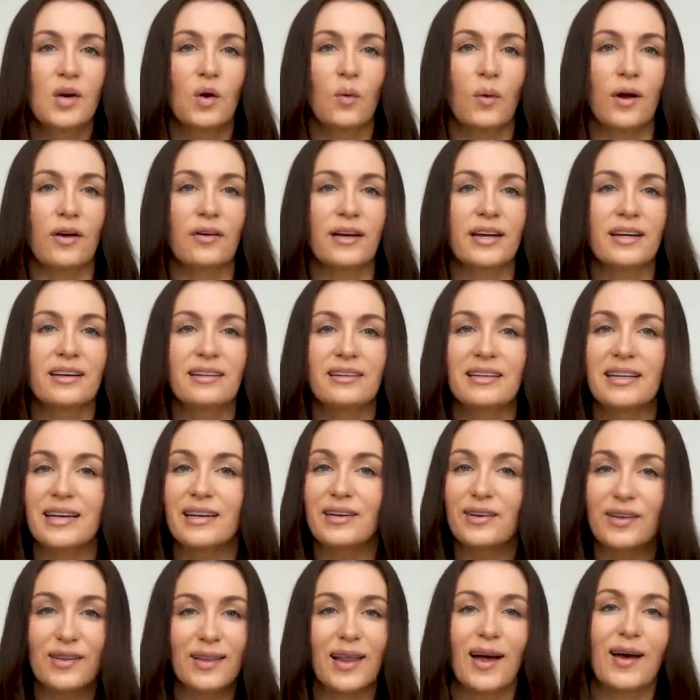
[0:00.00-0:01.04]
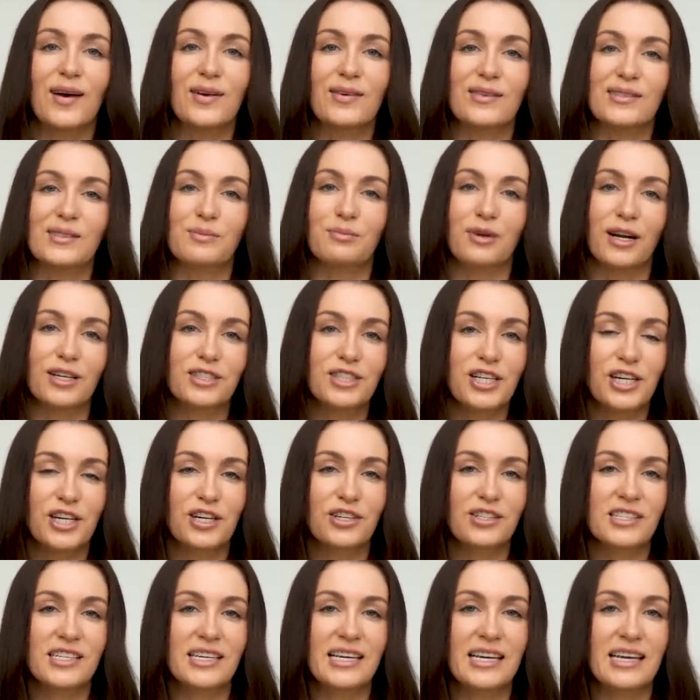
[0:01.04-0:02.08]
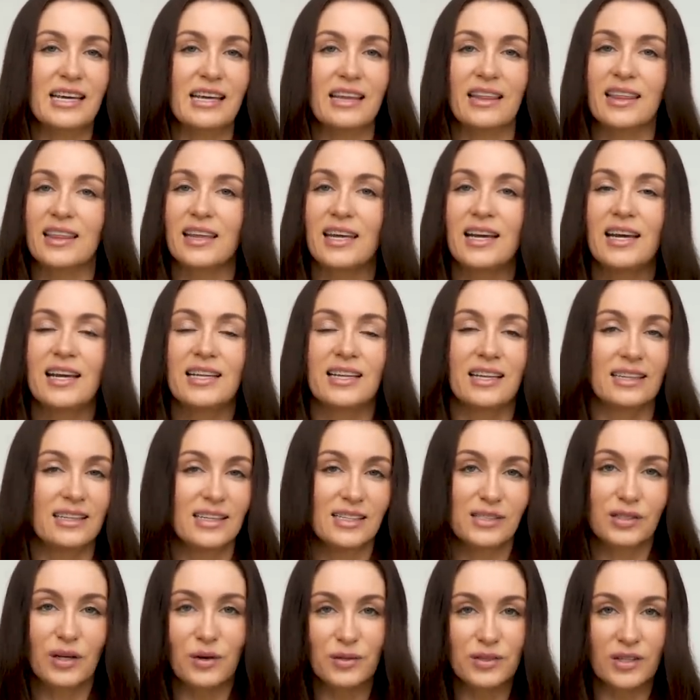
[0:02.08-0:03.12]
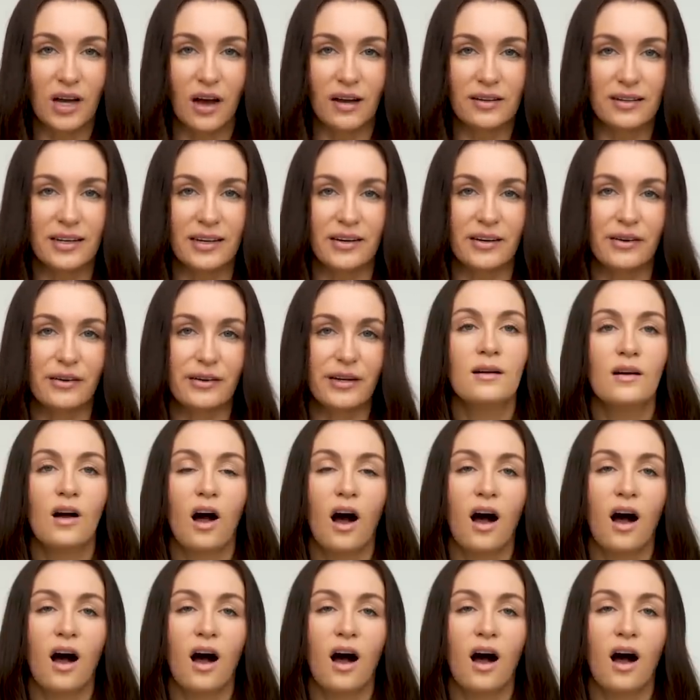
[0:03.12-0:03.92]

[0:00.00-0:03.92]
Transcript: wearing clean clothes, brushing your teeth, the list goes on here.